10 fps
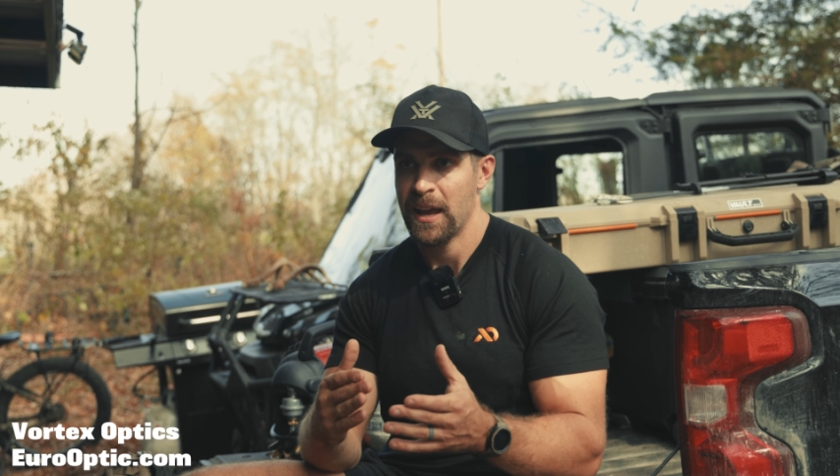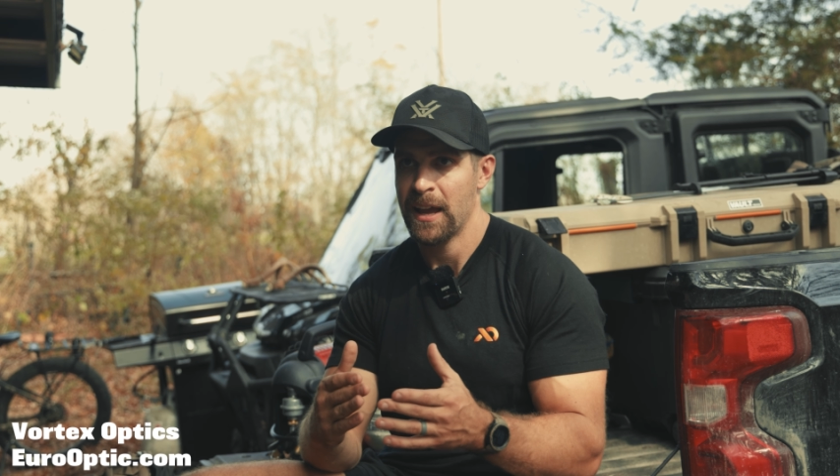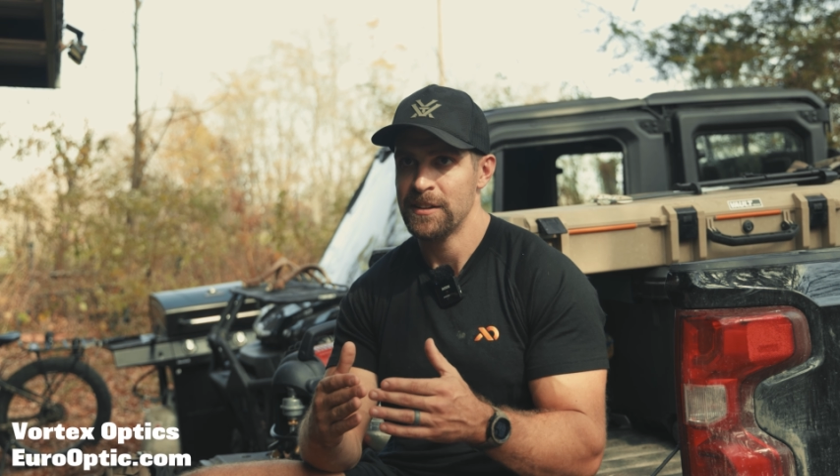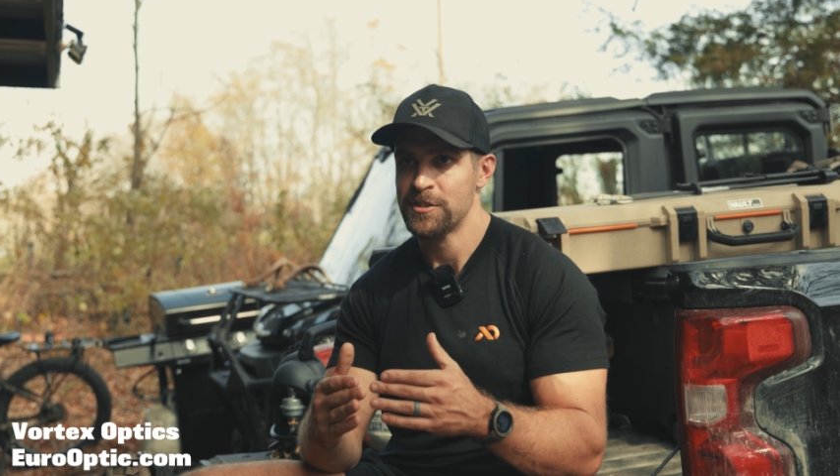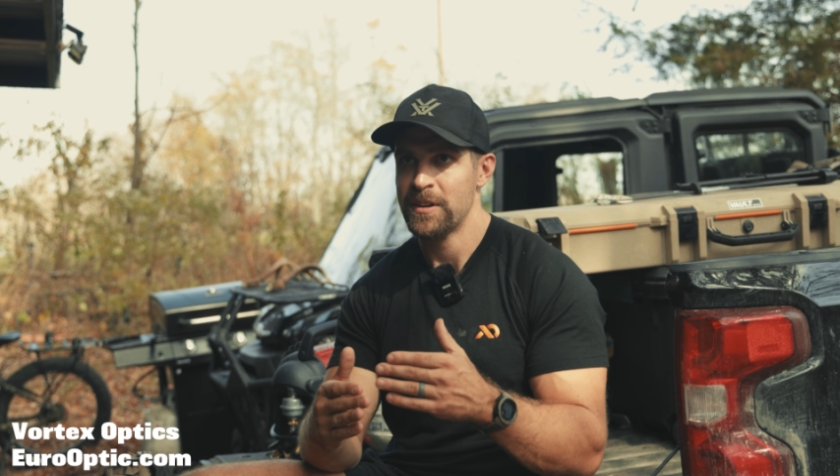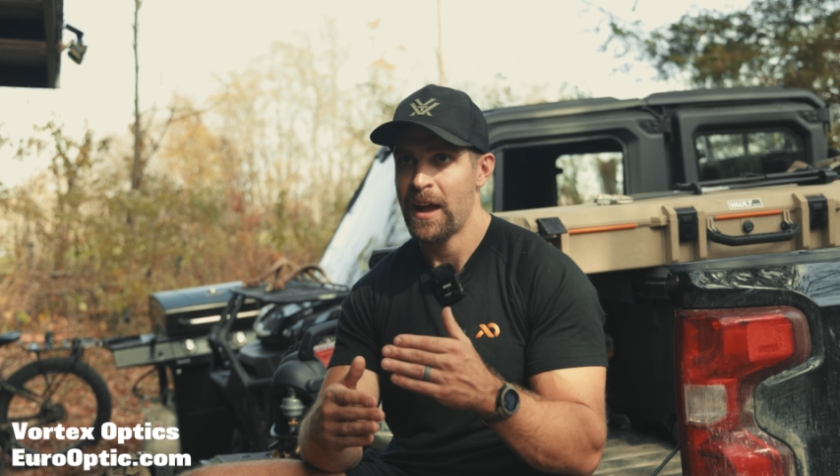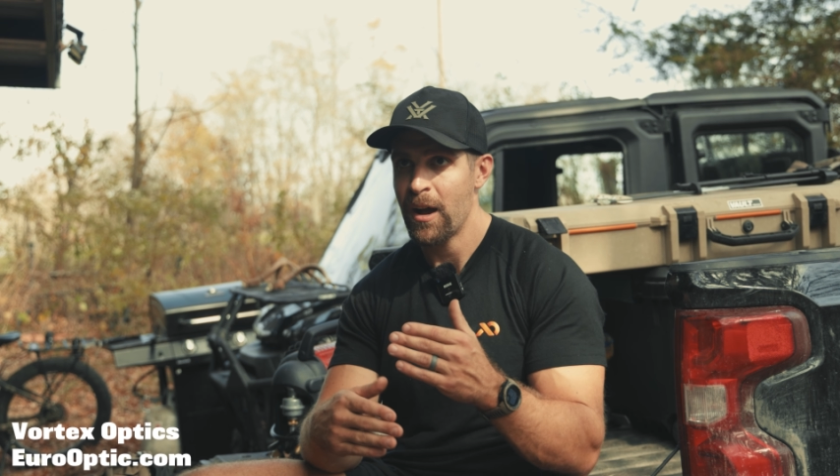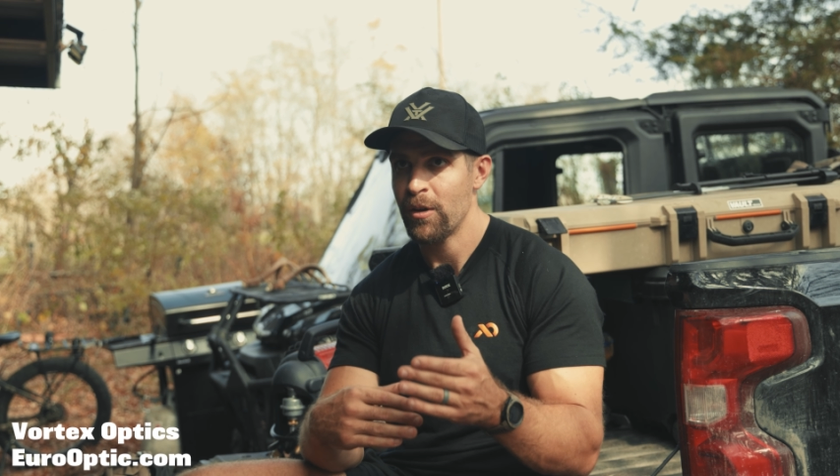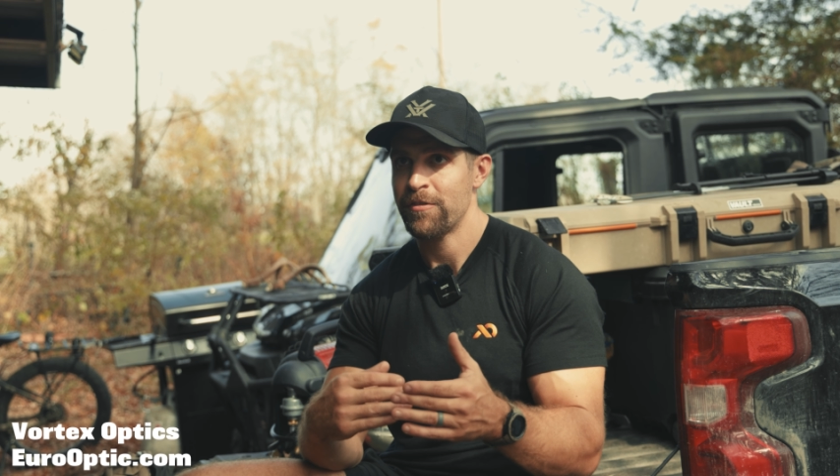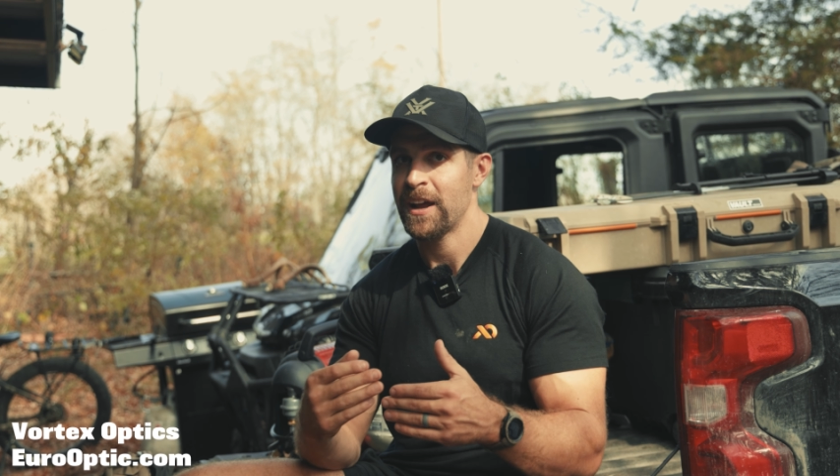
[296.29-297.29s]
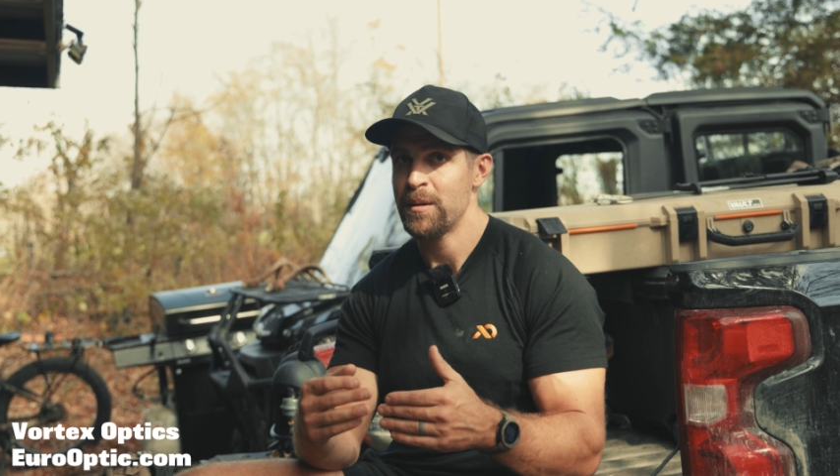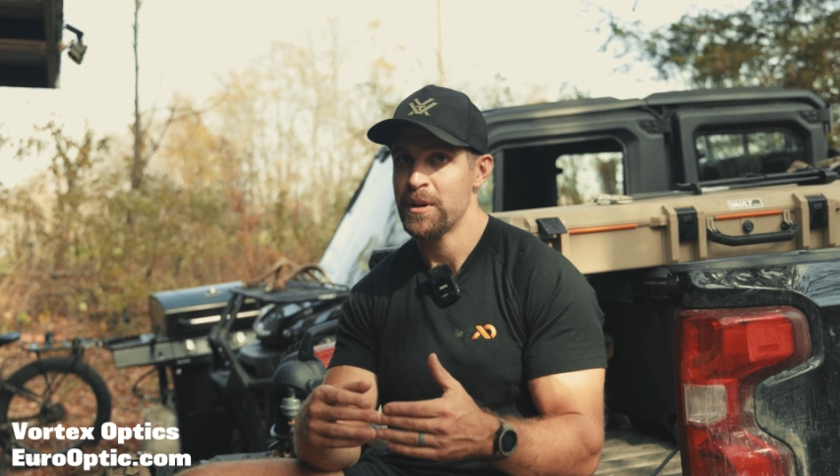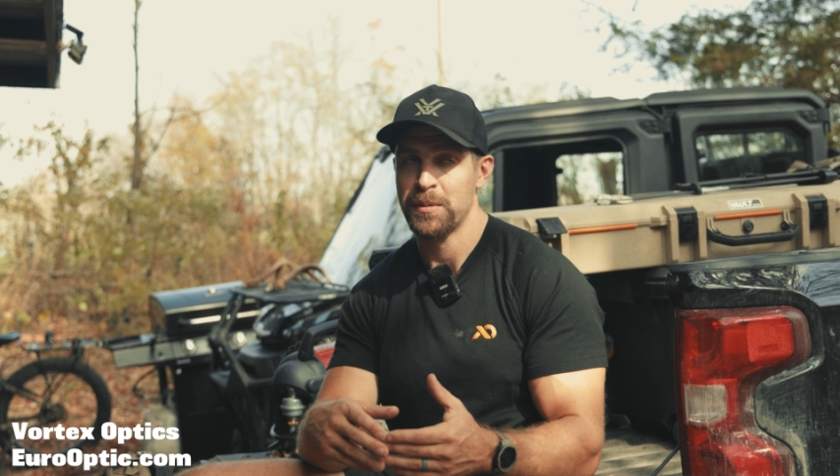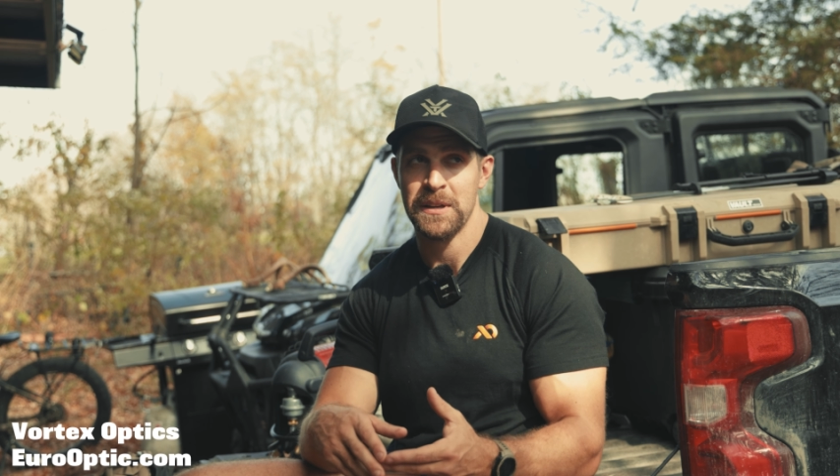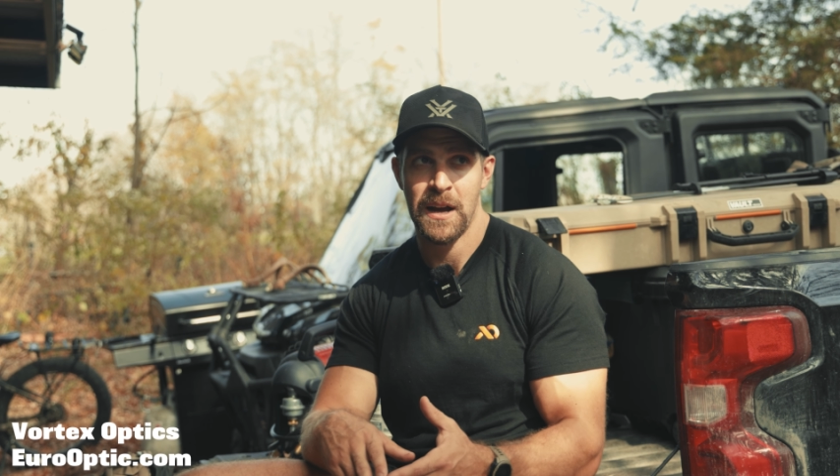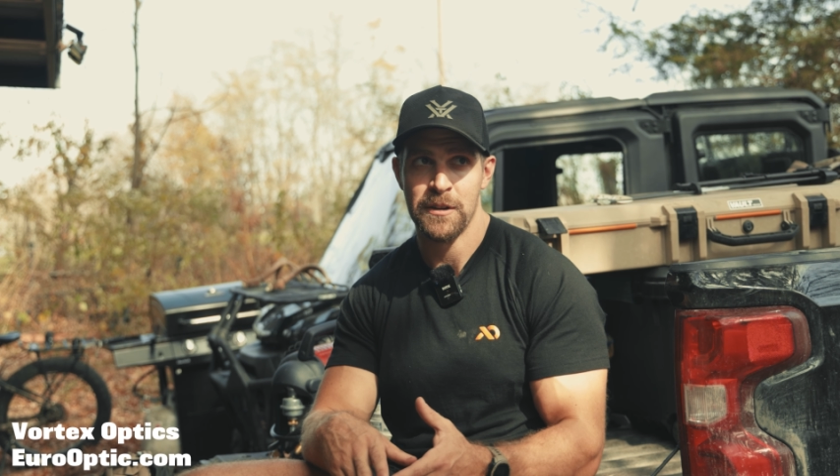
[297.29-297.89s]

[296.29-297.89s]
And so now, if I had to be completely